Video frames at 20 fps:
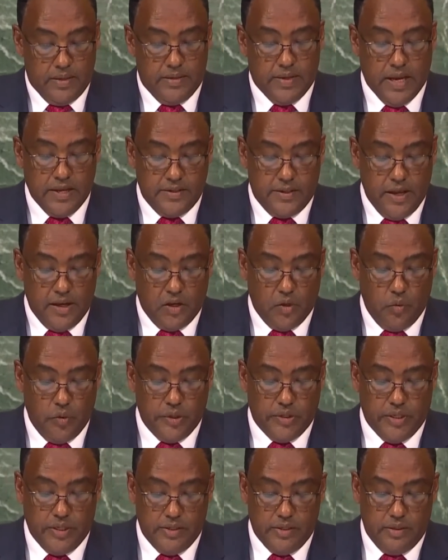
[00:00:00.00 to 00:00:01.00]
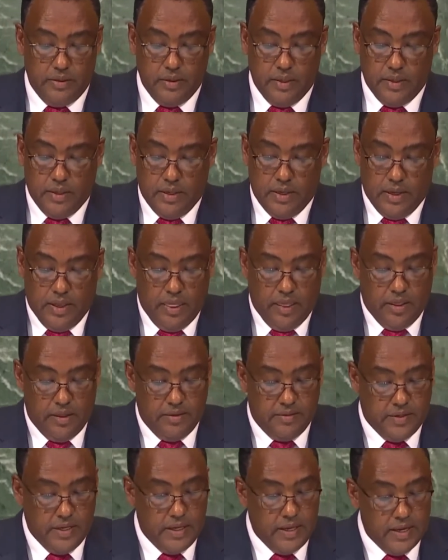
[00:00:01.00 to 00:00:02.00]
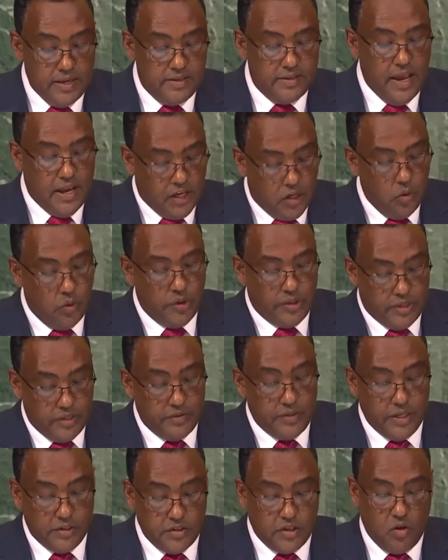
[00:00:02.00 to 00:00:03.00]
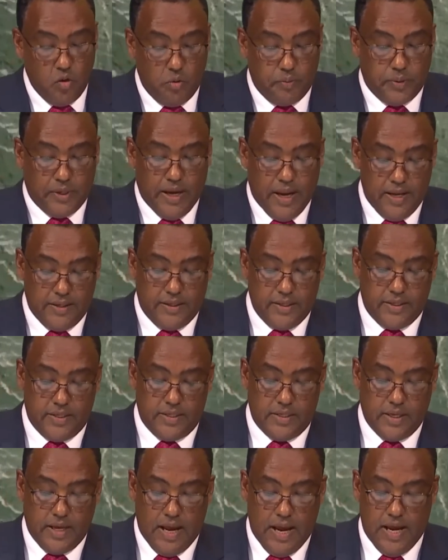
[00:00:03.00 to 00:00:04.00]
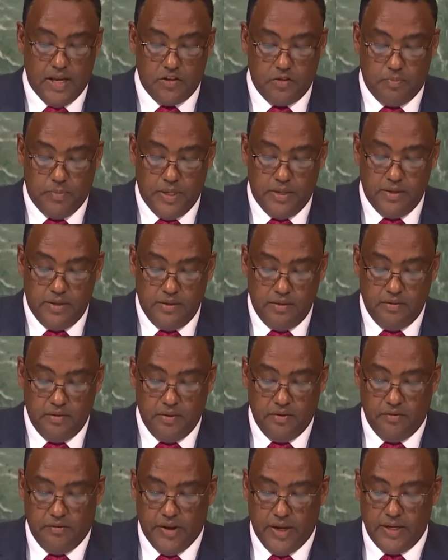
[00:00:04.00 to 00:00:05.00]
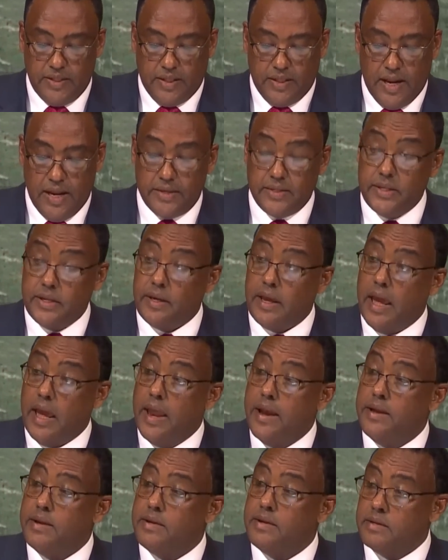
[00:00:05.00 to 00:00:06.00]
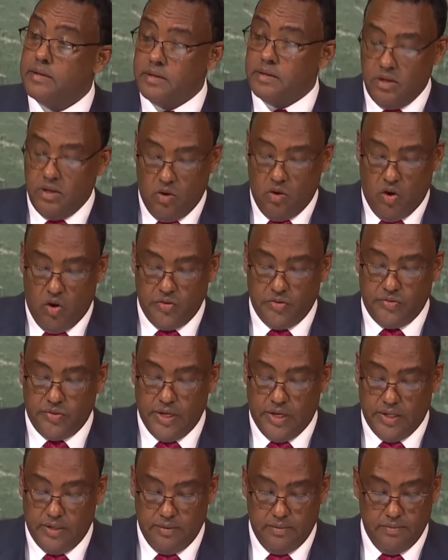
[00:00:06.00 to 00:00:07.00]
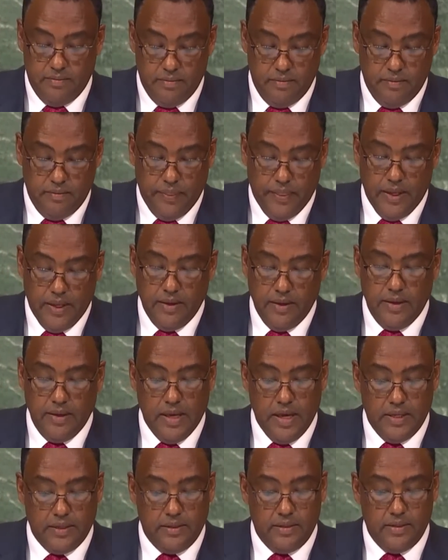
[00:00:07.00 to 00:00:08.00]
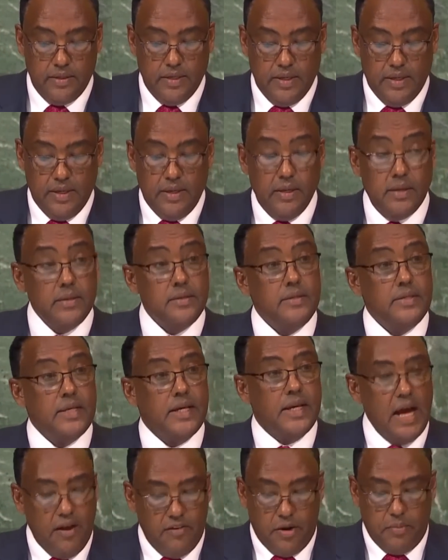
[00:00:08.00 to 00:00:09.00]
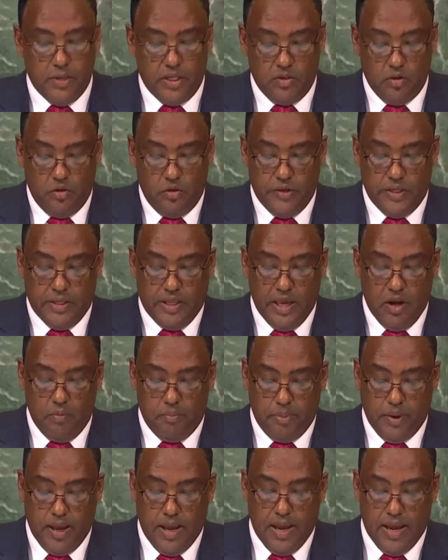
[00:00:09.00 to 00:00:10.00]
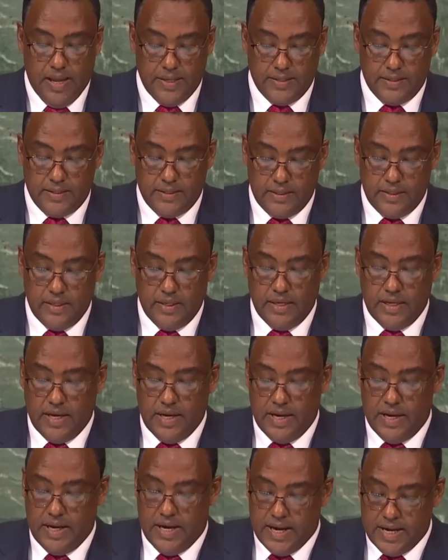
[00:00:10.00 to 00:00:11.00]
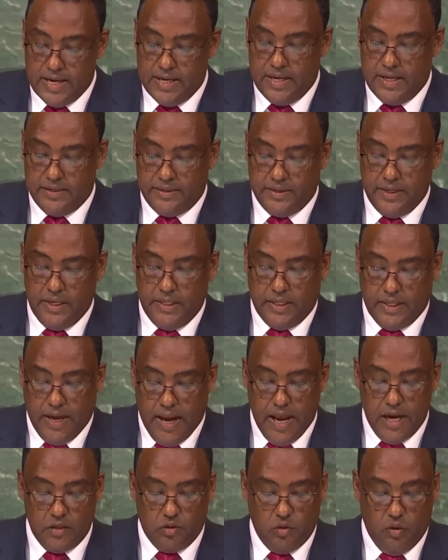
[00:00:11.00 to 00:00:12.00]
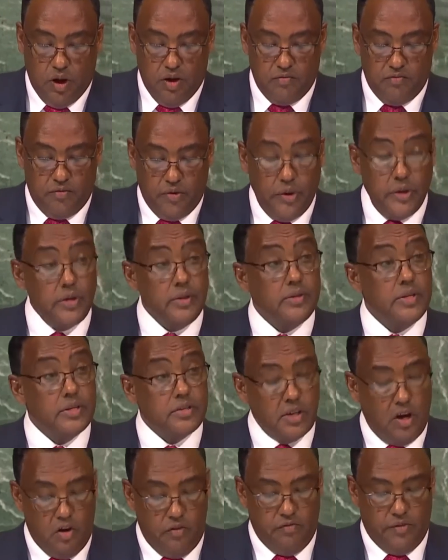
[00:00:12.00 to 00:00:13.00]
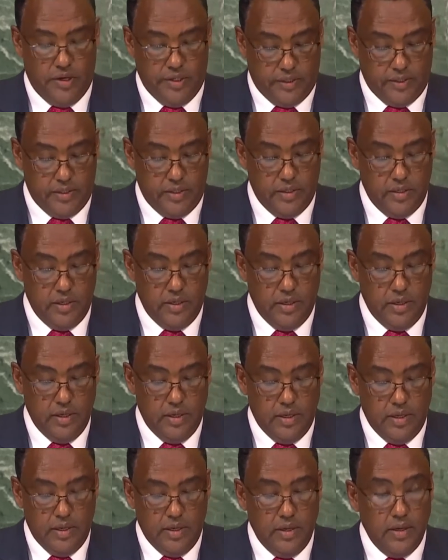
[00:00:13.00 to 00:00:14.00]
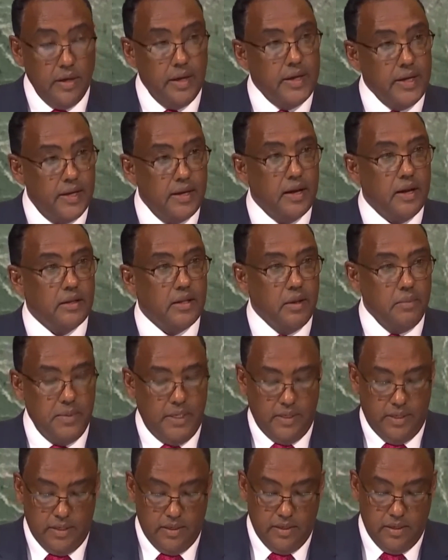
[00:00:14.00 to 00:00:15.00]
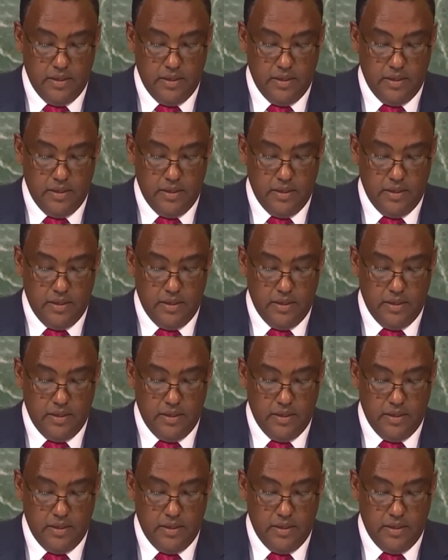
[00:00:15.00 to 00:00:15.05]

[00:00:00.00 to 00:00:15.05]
The insecurity this group created has been very tragic and costly. Yet, the government of Ethiopia has earnestly tried to avoid this conflict. Regrettably,